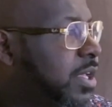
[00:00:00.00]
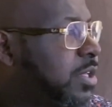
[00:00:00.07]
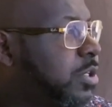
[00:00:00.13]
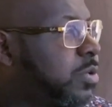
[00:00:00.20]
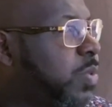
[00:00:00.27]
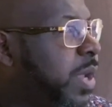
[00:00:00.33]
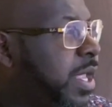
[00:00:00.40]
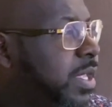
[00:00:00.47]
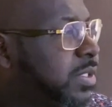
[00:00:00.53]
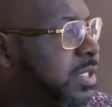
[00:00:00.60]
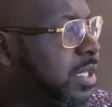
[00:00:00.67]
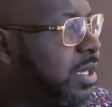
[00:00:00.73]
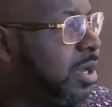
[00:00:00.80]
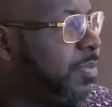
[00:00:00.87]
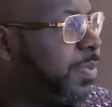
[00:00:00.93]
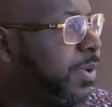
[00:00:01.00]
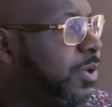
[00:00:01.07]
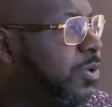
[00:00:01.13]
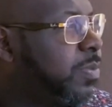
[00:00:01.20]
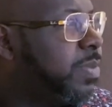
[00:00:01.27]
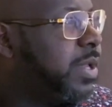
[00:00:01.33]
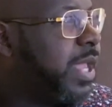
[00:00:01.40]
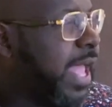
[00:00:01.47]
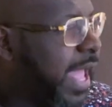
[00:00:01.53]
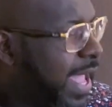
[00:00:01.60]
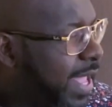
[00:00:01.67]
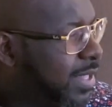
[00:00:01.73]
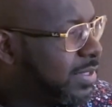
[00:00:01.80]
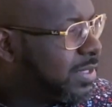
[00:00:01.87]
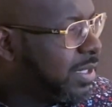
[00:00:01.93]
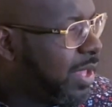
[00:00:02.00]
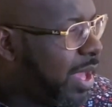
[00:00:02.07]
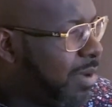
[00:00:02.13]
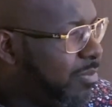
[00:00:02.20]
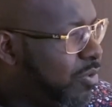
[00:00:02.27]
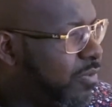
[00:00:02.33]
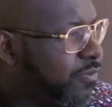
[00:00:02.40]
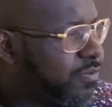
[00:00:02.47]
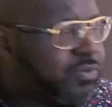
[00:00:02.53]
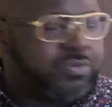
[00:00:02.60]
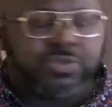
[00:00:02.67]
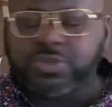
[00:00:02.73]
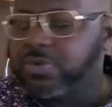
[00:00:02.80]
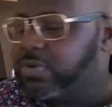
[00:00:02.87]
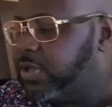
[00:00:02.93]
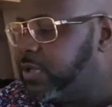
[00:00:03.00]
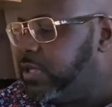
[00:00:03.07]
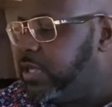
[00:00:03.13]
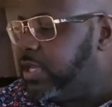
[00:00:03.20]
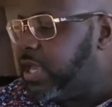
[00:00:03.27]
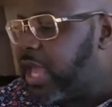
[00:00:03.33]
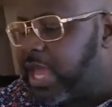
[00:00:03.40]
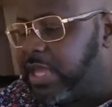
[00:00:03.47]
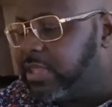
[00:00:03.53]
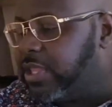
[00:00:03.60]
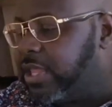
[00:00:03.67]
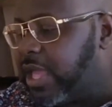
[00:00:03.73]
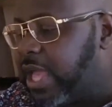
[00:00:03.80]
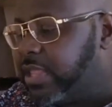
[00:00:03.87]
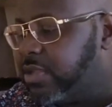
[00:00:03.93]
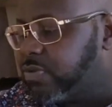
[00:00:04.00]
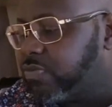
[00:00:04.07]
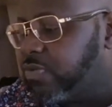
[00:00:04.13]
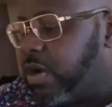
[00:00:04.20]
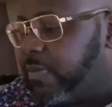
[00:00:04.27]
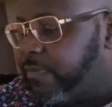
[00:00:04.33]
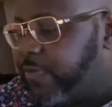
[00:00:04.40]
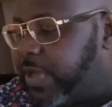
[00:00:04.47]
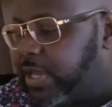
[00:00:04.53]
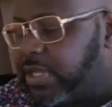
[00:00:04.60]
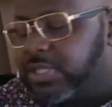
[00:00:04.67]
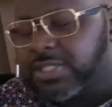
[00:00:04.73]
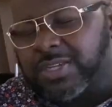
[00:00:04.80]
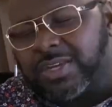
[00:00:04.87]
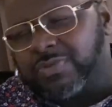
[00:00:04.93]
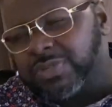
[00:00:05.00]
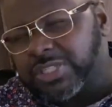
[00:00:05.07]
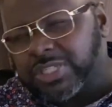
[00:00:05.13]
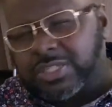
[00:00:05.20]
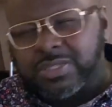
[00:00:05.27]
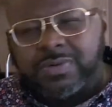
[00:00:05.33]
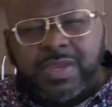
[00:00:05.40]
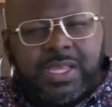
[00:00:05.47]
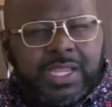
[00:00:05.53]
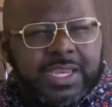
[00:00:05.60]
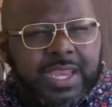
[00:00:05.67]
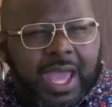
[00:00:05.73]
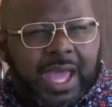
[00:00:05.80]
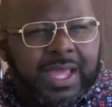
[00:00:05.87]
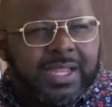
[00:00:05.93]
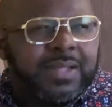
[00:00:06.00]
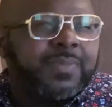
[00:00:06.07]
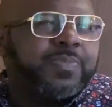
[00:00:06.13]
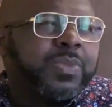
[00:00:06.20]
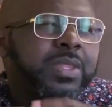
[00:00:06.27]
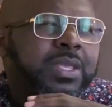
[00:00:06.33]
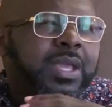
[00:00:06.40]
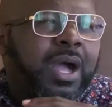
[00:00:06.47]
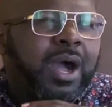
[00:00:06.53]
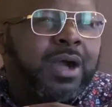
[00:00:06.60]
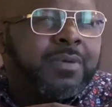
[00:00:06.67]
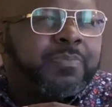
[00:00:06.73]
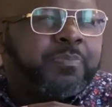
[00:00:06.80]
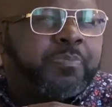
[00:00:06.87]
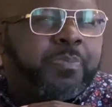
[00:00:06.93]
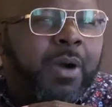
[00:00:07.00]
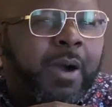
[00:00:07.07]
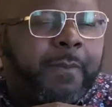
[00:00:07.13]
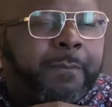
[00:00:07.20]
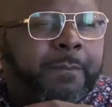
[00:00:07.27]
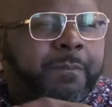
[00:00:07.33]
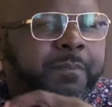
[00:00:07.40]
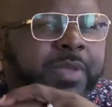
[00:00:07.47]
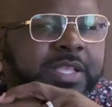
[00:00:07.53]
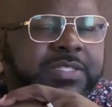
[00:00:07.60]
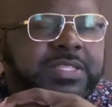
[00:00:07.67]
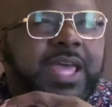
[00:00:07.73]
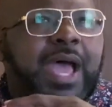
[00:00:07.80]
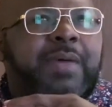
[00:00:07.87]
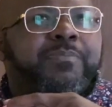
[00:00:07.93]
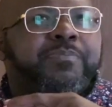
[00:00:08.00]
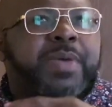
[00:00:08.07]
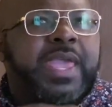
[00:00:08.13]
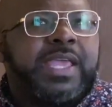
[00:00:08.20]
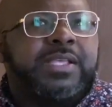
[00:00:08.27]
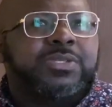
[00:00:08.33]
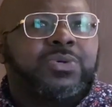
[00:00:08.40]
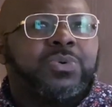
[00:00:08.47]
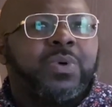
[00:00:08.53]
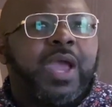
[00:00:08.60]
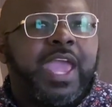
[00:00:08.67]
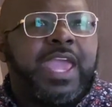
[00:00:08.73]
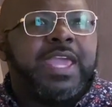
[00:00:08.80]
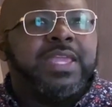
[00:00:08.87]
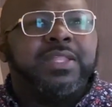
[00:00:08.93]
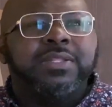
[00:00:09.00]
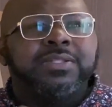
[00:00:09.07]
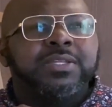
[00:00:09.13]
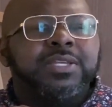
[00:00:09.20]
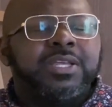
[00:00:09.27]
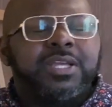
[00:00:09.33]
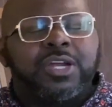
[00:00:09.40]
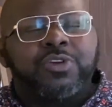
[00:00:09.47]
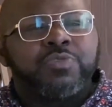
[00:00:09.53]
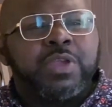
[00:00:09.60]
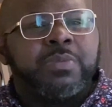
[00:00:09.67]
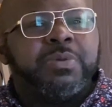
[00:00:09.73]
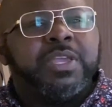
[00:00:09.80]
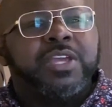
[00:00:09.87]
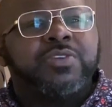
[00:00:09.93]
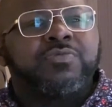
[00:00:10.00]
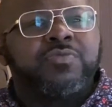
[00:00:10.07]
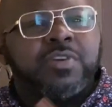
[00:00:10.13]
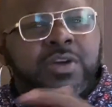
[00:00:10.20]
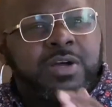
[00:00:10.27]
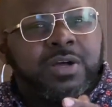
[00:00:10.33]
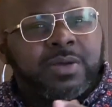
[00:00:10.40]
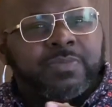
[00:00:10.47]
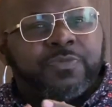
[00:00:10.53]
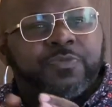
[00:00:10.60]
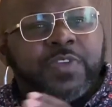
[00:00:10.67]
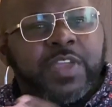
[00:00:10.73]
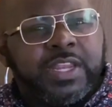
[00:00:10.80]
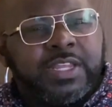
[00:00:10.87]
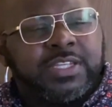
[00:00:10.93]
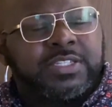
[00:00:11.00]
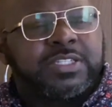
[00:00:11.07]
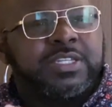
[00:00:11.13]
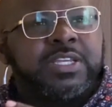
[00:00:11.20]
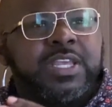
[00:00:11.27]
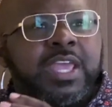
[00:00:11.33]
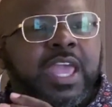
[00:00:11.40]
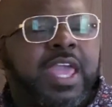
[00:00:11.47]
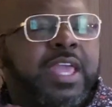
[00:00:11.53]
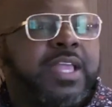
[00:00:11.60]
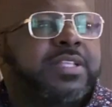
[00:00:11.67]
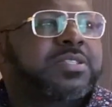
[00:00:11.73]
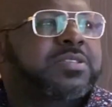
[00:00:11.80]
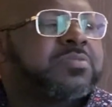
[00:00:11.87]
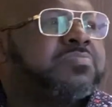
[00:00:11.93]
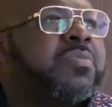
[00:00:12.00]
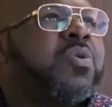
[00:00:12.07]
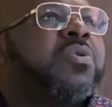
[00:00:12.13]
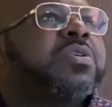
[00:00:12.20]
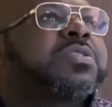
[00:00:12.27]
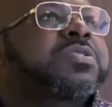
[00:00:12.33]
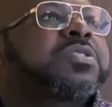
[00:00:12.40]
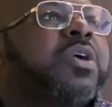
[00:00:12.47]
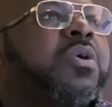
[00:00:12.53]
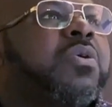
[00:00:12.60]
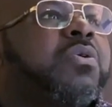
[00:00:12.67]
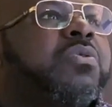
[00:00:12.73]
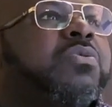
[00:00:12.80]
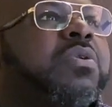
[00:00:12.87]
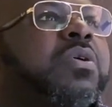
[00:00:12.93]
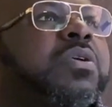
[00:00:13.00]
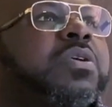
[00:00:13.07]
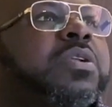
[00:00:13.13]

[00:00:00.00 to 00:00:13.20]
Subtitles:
Sweetens it up a little bit, adds a lot more fruit to it, and the rum finish, which is really not it's not Basil Hayden Caribbean rum finish. It's more so.